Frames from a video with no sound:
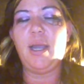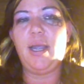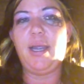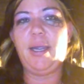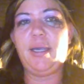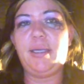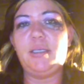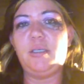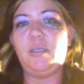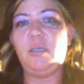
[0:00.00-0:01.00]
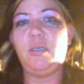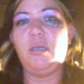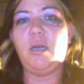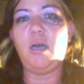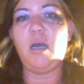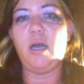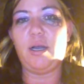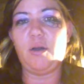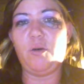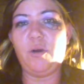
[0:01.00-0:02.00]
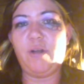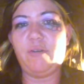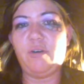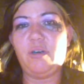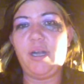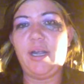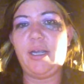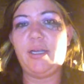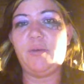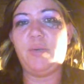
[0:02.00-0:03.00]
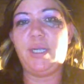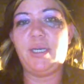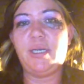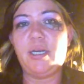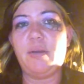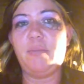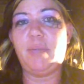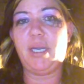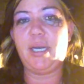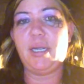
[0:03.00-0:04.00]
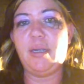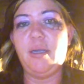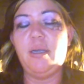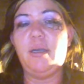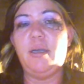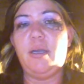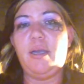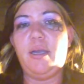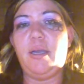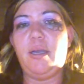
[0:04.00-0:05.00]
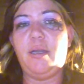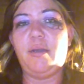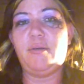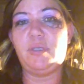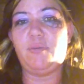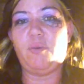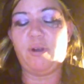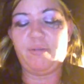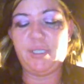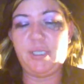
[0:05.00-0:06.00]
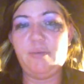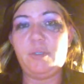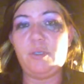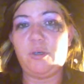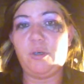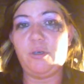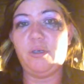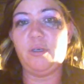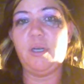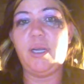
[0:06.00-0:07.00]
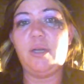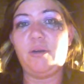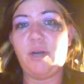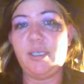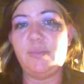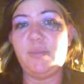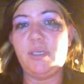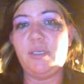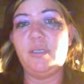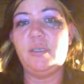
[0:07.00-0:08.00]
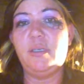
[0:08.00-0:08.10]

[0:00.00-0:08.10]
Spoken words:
and I got a hold of her, and we ended up meeting, and there was 4 of us. It was her and her husband,